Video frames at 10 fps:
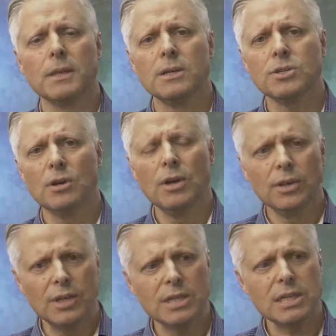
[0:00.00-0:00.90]
So
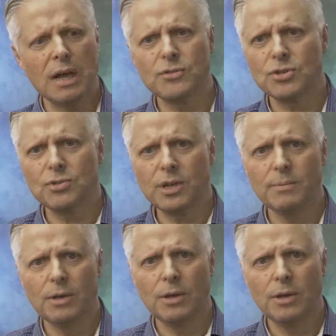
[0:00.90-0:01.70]
this live stream